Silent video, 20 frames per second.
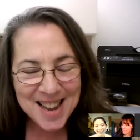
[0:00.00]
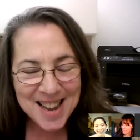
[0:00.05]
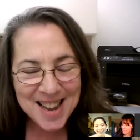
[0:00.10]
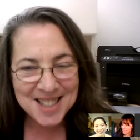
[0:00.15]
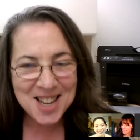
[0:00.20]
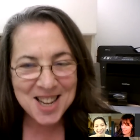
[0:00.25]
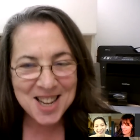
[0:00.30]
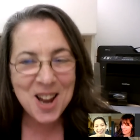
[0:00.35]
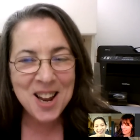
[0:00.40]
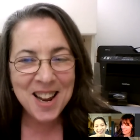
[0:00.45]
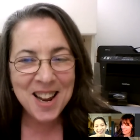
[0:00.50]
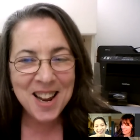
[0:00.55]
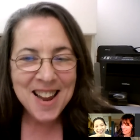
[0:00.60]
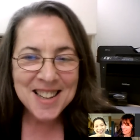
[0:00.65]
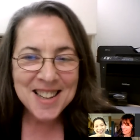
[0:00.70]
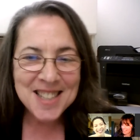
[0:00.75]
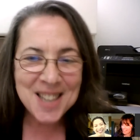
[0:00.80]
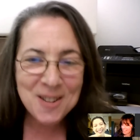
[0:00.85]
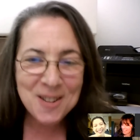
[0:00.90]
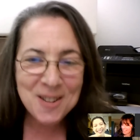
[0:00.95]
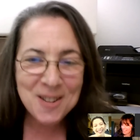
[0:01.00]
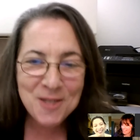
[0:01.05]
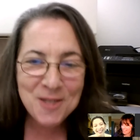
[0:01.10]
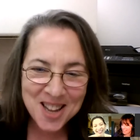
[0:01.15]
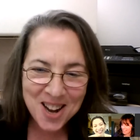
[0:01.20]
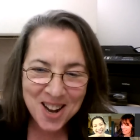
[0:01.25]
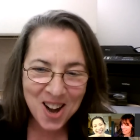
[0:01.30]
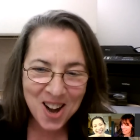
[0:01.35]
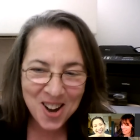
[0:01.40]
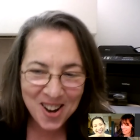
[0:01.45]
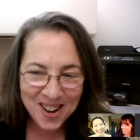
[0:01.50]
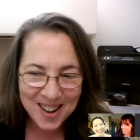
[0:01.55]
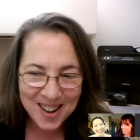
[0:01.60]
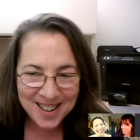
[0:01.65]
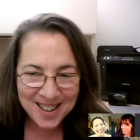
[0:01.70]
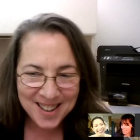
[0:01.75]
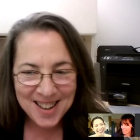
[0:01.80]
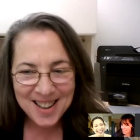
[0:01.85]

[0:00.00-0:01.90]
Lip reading: say what's there